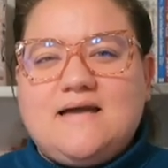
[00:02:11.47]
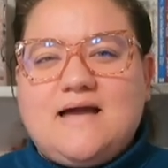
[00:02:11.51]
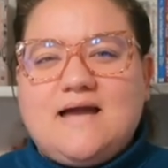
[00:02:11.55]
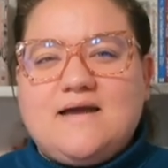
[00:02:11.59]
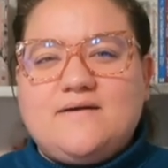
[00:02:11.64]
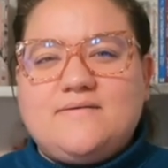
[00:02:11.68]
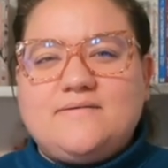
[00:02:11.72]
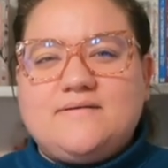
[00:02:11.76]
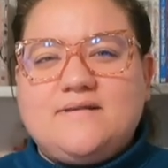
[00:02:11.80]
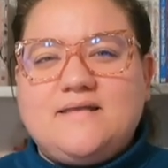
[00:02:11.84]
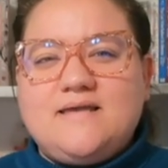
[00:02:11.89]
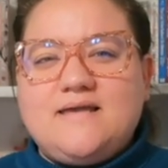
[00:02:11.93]

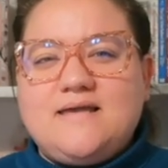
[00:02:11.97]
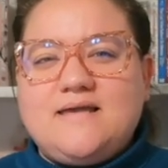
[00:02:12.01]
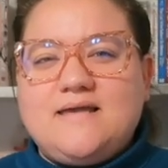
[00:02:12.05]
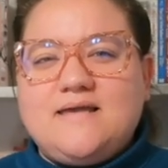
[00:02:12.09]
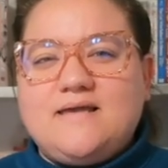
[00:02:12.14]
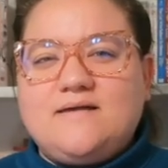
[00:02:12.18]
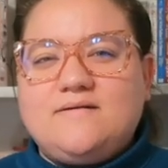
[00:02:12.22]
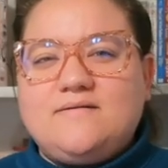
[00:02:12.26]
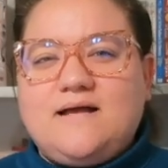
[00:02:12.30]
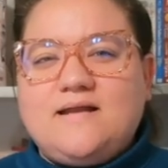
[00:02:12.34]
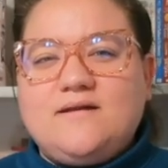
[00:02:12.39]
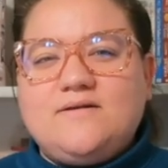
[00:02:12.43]
I
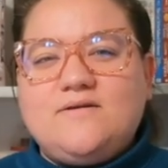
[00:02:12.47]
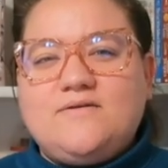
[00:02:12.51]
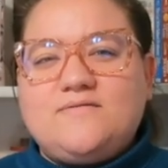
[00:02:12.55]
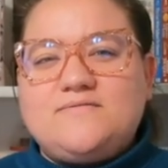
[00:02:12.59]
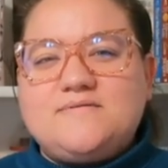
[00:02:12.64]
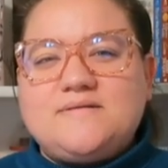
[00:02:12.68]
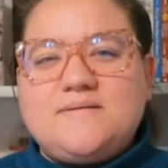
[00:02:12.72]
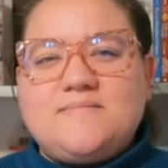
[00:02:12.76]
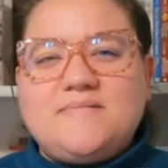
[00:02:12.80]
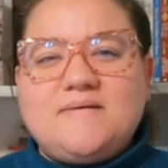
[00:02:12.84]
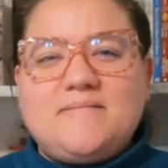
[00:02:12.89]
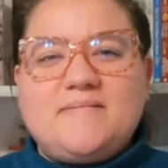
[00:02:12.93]
don't know,
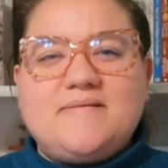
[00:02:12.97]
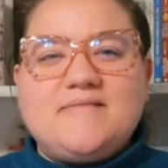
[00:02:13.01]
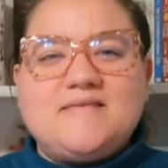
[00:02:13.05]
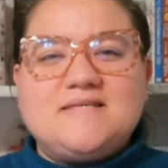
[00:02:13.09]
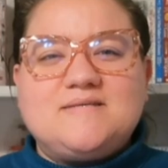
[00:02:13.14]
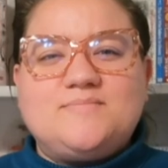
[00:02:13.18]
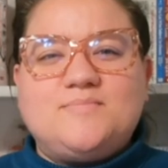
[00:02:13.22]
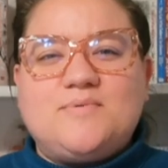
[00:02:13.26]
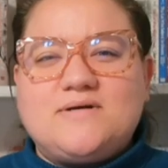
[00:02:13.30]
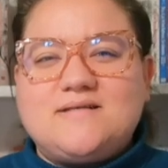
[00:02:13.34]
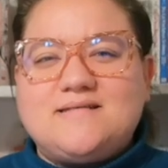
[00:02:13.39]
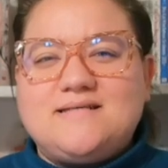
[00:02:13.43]
something about
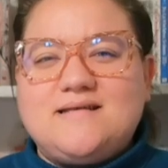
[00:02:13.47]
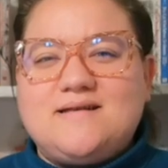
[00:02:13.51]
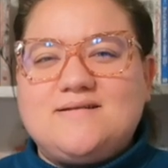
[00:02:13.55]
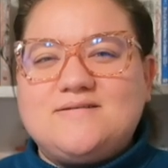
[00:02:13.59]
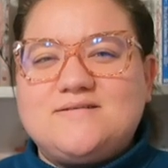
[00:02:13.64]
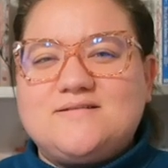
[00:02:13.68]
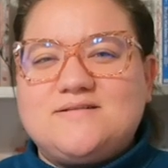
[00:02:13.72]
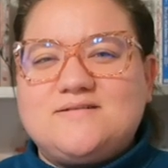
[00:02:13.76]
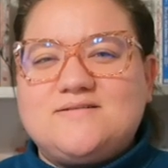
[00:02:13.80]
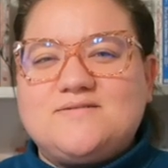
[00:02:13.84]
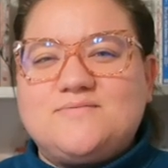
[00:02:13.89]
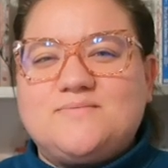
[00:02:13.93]
this book
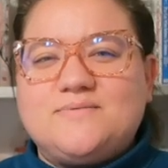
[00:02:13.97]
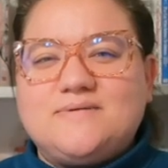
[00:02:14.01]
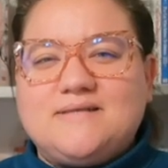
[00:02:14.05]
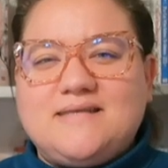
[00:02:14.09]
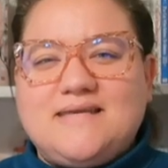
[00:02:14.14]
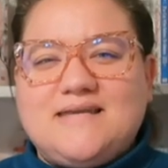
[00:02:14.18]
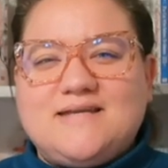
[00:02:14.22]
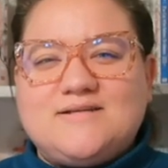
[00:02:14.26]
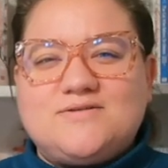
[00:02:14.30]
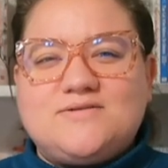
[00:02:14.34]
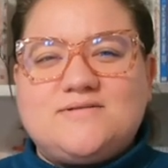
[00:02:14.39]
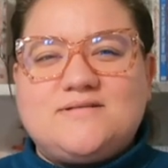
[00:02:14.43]
sounds just
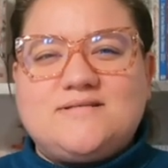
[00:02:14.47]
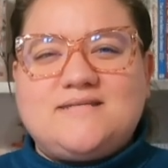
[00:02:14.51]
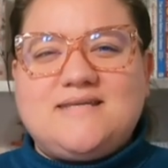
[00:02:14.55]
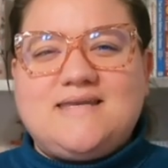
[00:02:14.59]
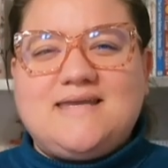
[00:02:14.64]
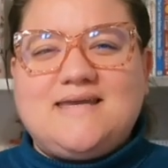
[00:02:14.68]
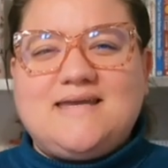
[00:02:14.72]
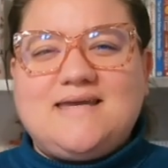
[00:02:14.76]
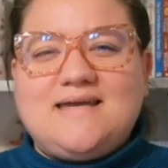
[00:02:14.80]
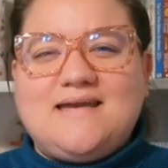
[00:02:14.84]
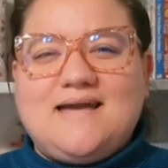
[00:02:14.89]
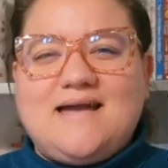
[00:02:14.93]
really
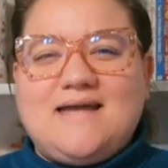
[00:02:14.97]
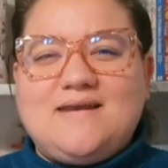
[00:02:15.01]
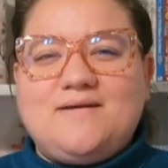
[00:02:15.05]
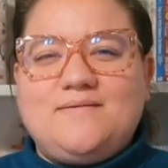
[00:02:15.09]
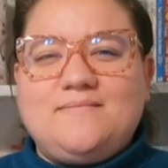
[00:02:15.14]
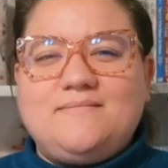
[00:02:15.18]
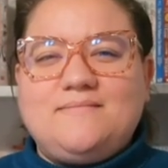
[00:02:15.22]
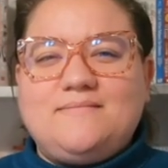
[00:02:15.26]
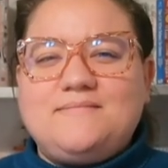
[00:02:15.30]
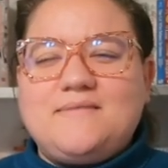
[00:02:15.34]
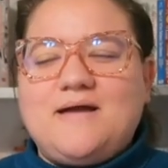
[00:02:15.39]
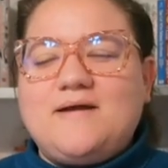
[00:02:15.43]
interesting.
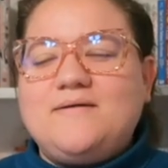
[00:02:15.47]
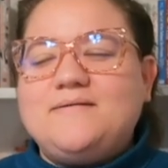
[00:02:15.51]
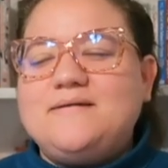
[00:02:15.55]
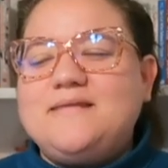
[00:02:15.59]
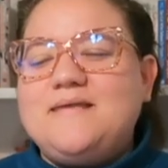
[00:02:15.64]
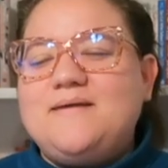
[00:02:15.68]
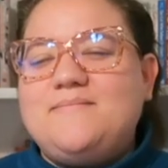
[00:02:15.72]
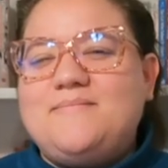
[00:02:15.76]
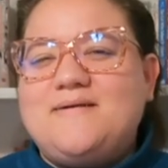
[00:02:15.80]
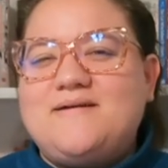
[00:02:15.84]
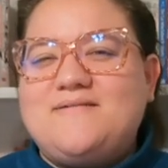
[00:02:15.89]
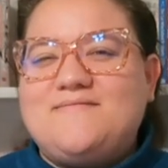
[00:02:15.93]
Not
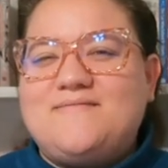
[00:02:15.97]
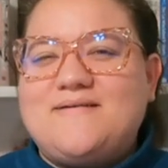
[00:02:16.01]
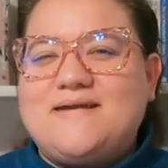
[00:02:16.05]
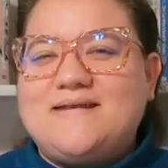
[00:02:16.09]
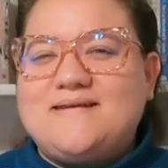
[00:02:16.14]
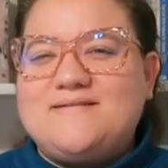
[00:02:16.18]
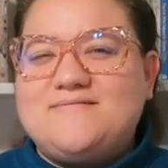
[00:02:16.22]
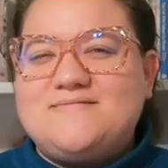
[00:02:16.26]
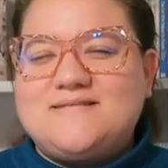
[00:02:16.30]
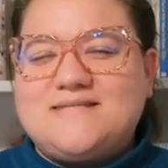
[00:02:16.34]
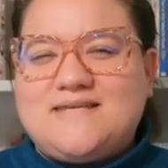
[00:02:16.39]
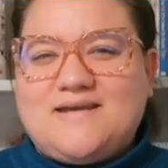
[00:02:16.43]
really a big
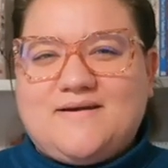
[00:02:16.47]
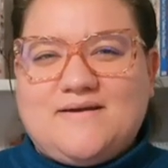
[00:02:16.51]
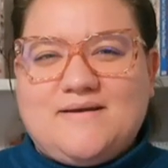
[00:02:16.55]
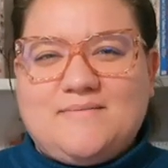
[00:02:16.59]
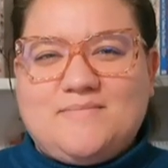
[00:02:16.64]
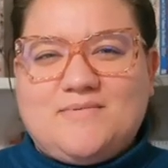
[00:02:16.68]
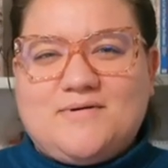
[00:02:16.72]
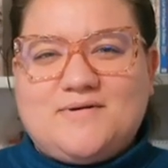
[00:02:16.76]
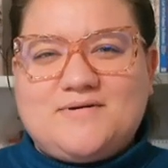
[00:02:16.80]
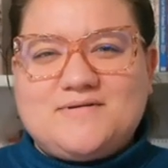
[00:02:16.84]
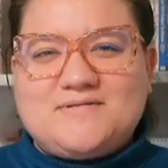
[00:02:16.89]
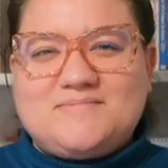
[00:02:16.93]
fan of scary
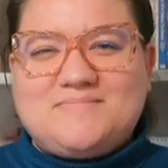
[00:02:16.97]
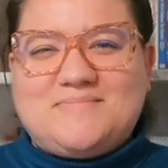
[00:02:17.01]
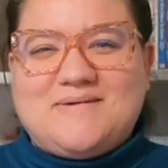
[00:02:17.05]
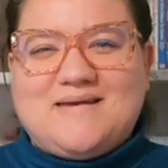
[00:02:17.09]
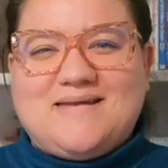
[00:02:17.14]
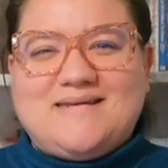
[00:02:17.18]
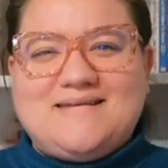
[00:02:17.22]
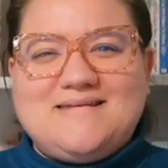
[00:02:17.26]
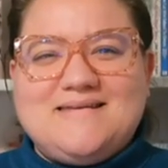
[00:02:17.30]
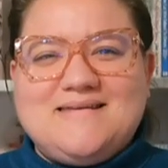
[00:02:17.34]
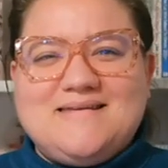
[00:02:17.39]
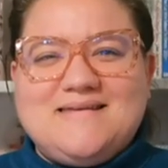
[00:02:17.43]
books,
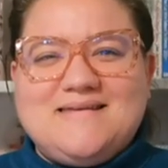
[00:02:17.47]
but